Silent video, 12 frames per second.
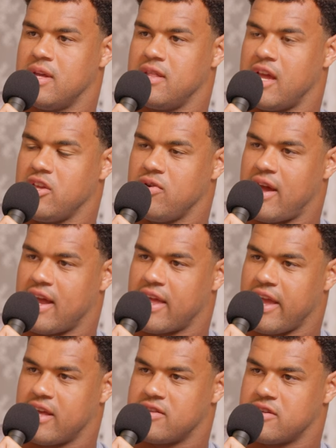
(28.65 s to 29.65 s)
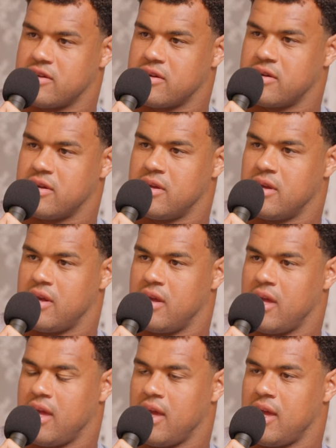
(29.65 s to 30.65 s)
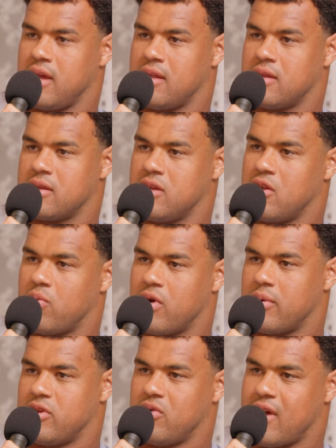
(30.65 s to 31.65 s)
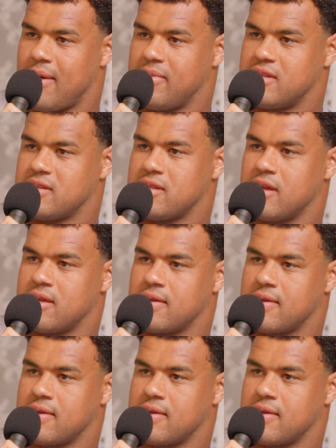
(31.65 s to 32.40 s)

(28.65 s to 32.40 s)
that you had cancer, and, you know, where were you at mentally?